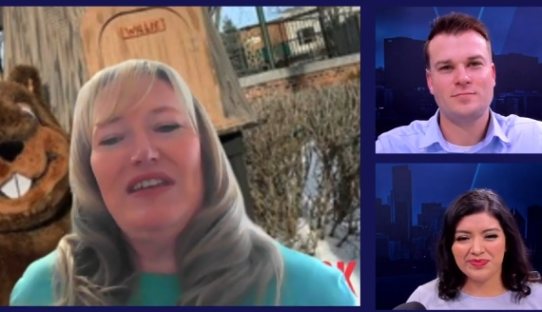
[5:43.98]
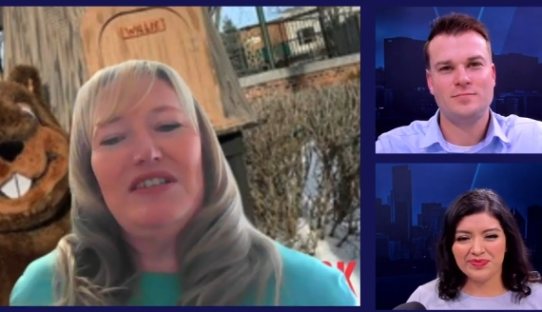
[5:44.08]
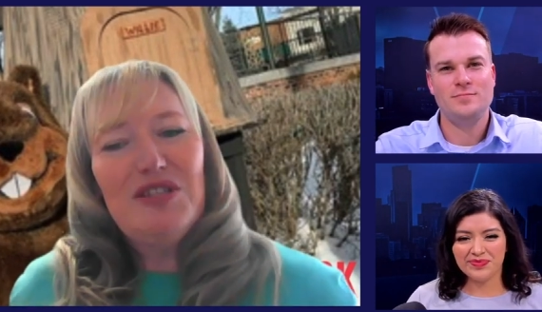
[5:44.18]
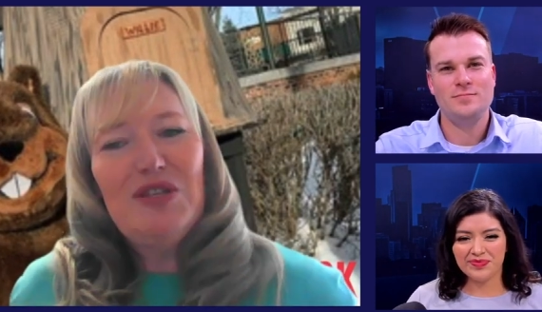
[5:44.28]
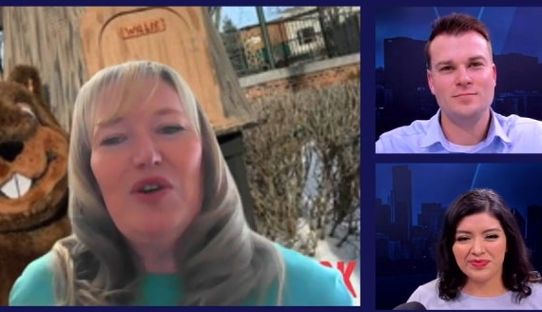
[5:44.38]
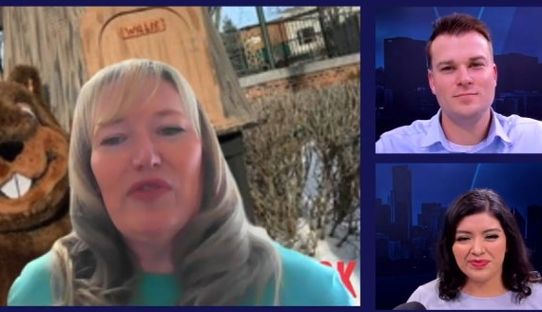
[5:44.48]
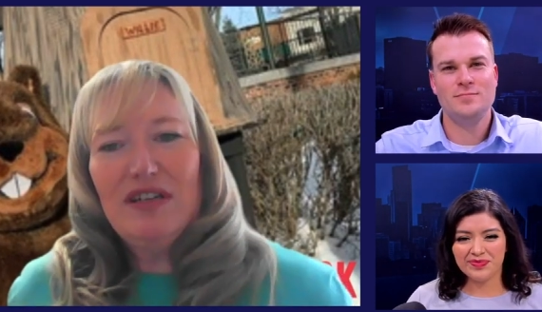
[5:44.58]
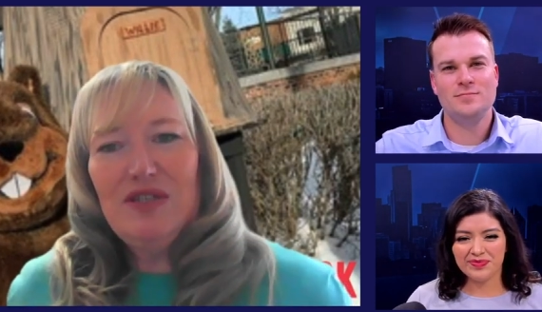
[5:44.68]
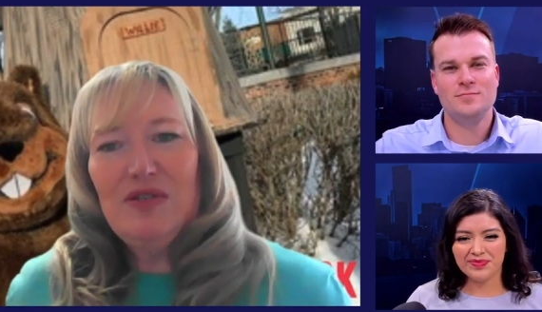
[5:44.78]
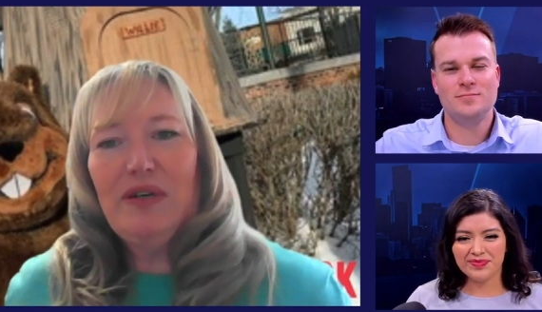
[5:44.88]
Speaker 1: But I think just the
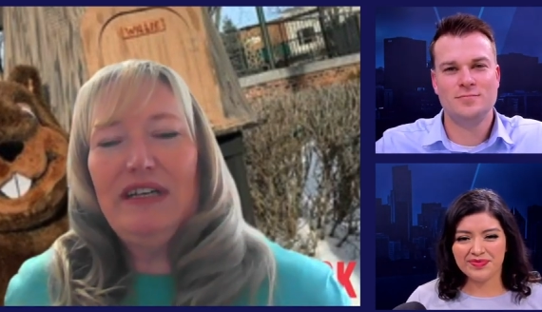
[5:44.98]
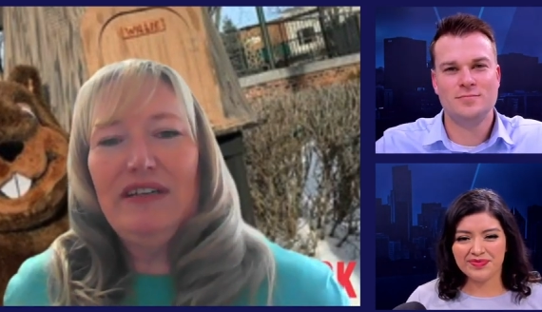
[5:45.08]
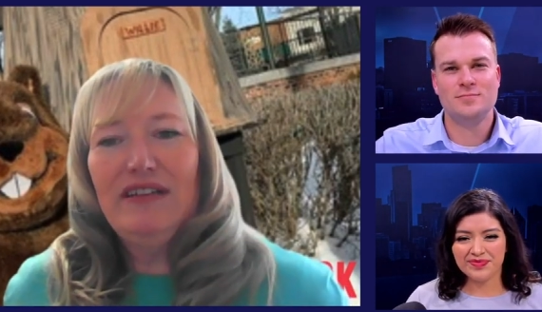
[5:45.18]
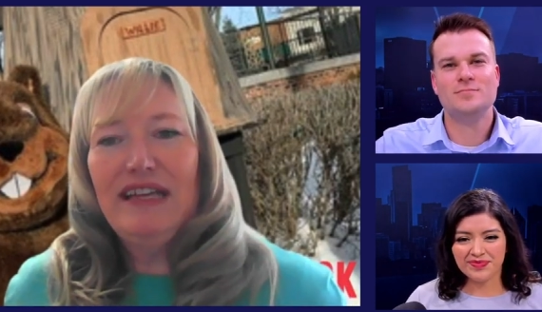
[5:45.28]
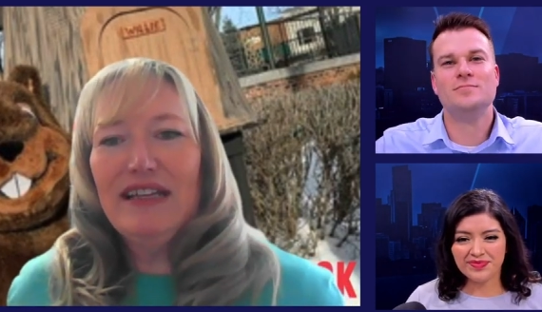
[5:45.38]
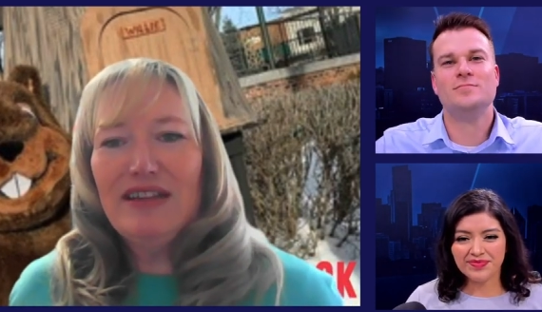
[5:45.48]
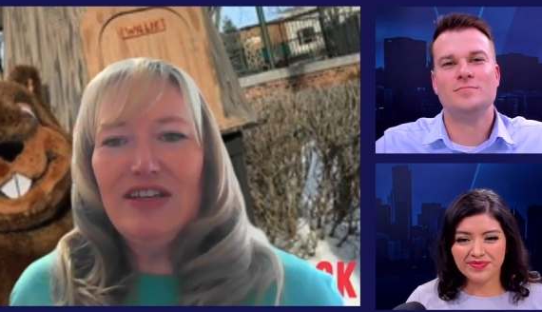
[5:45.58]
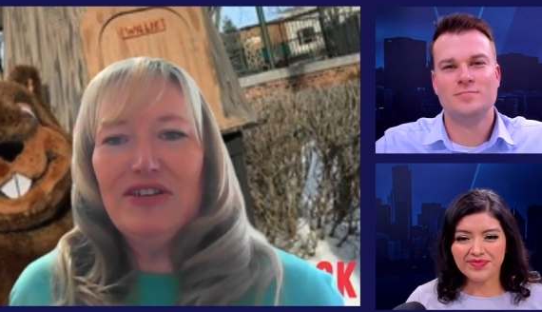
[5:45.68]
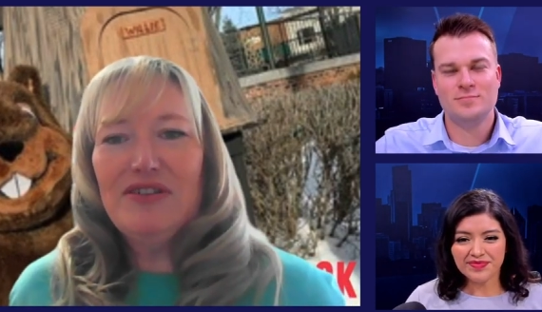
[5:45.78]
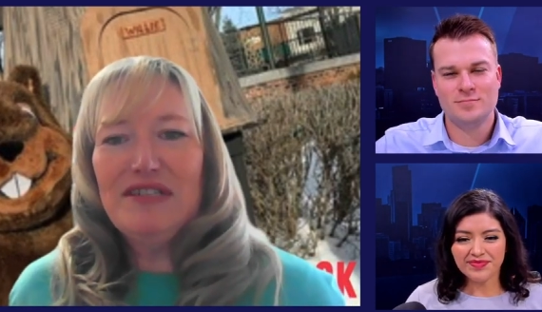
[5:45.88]
overall story that
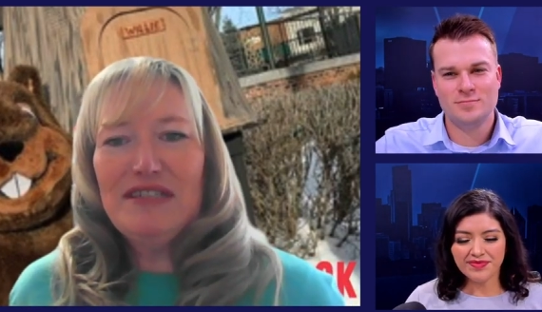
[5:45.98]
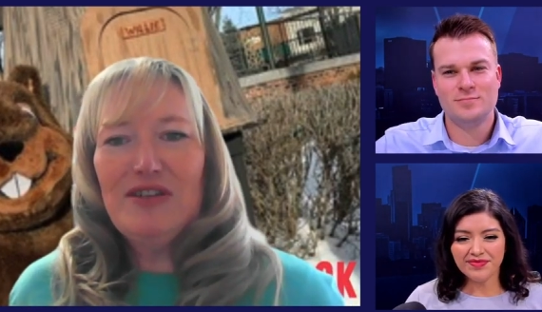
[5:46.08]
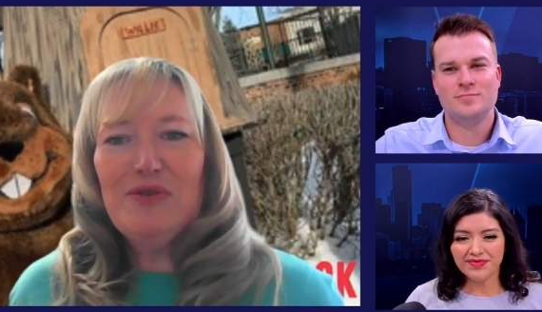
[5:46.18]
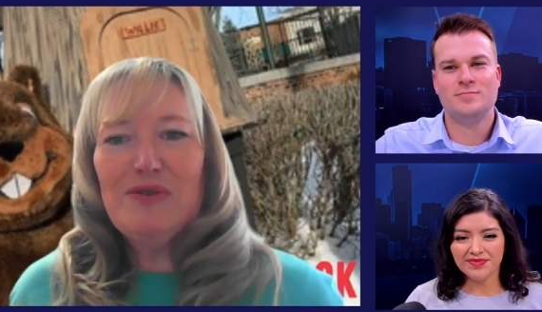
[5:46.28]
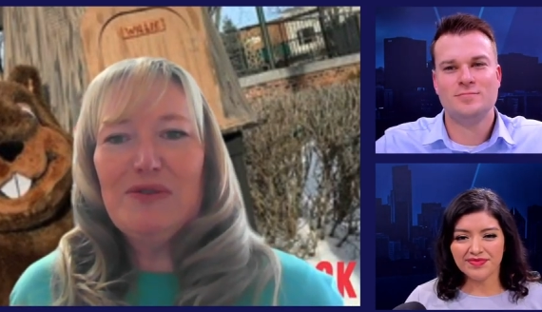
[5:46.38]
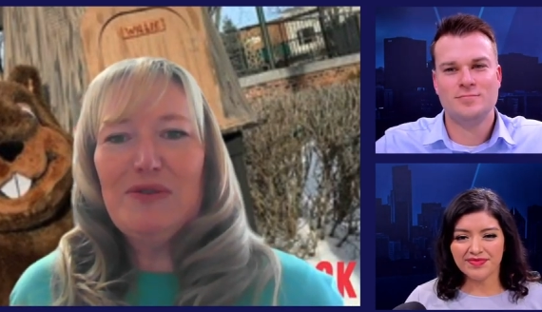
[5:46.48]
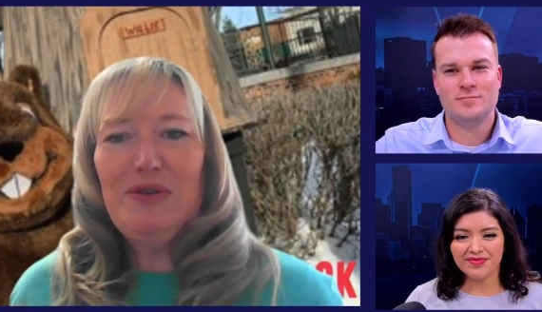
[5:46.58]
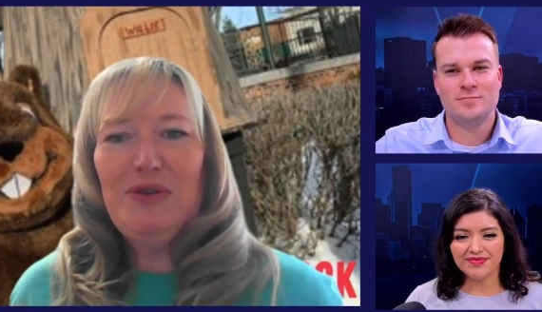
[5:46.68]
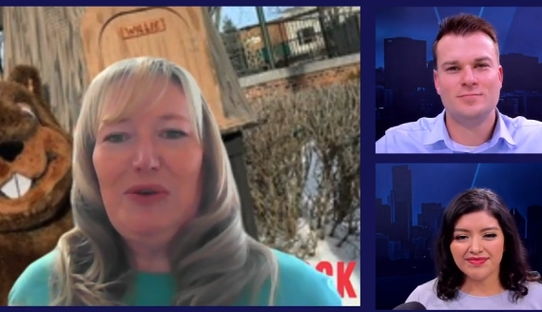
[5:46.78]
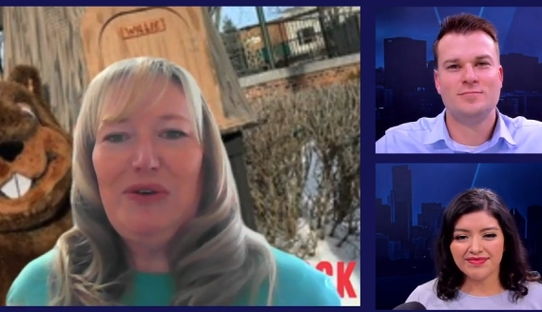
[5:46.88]
there's, there's
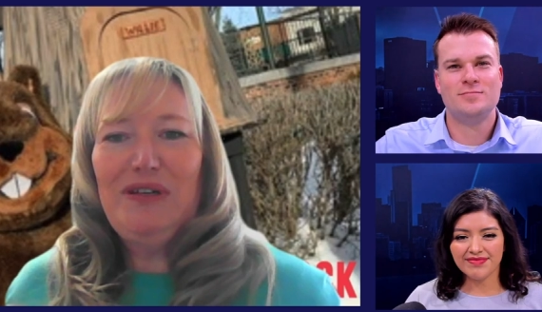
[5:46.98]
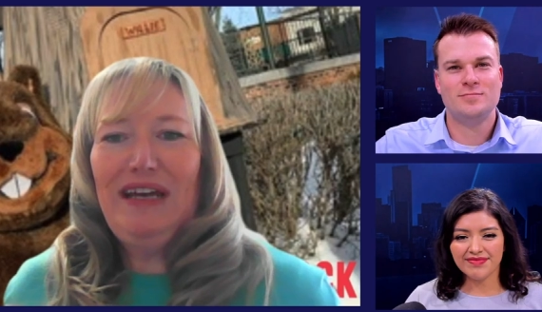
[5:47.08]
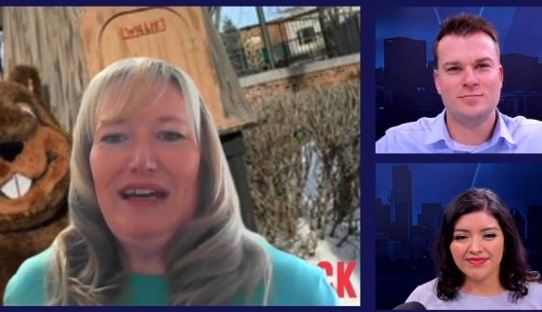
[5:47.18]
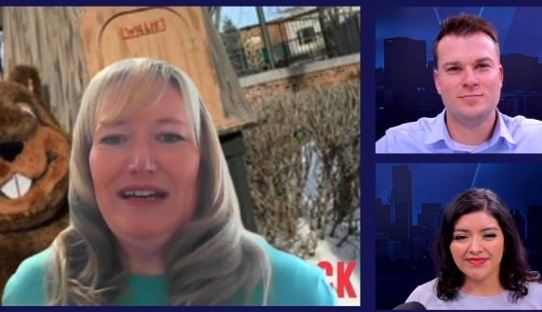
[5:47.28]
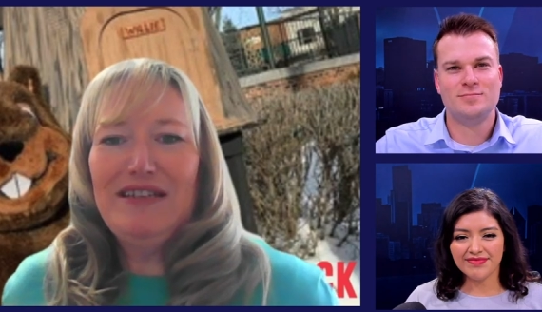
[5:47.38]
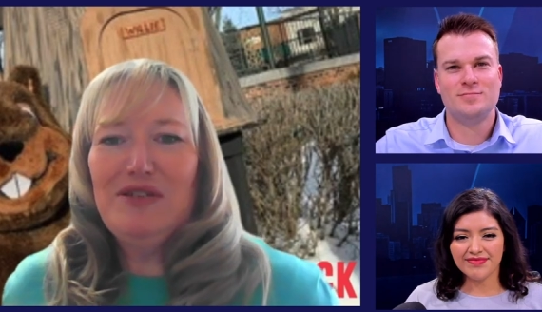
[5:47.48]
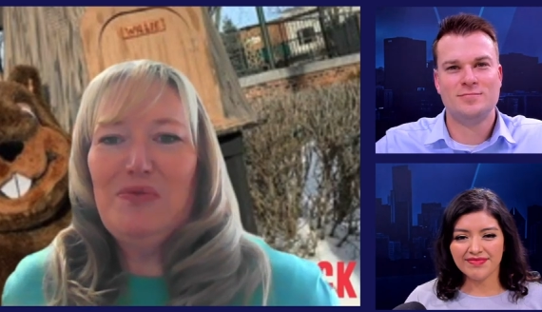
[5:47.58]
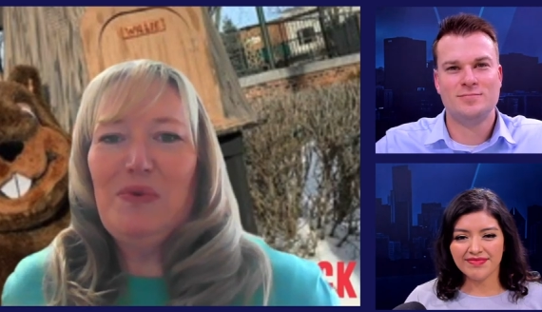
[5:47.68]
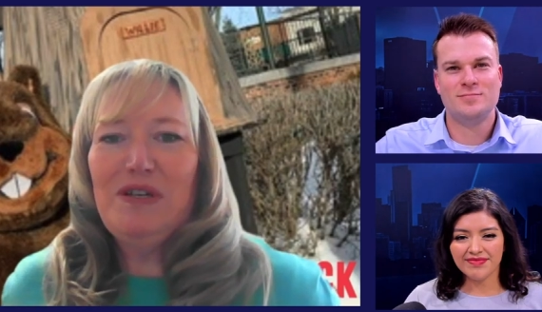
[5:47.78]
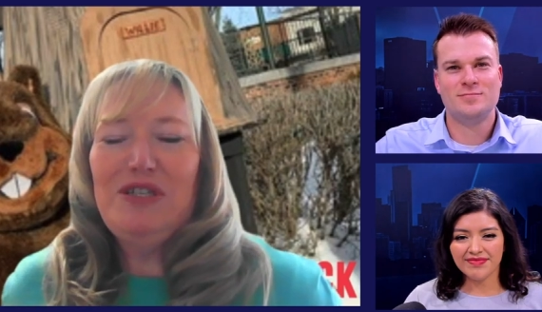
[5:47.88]
good.
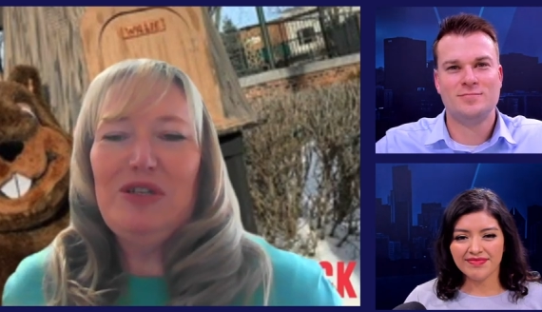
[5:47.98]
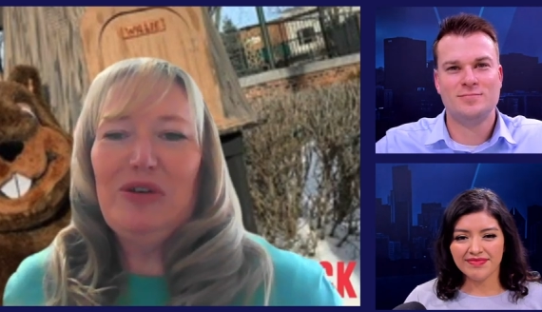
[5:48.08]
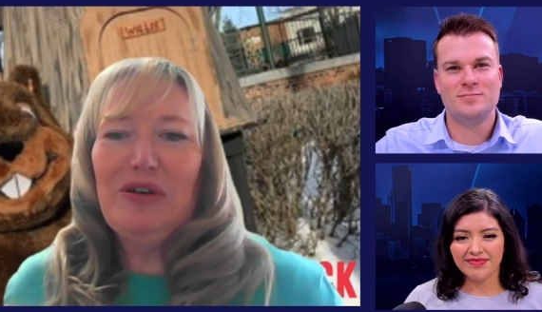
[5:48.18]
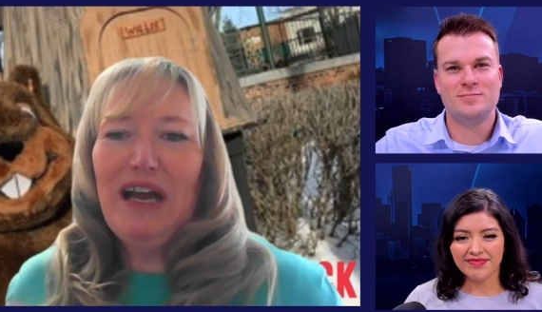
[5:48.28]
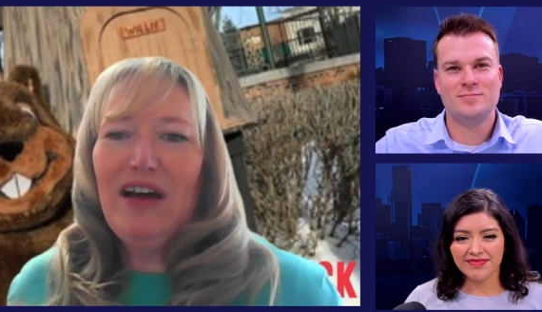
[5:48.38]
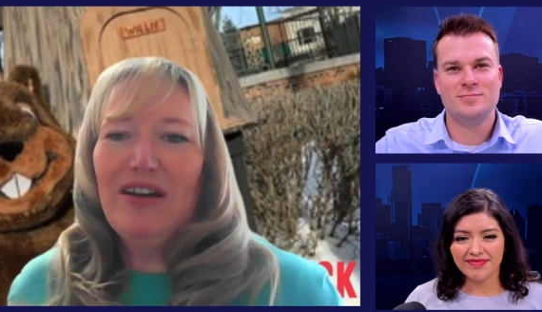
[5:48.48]
And once you learn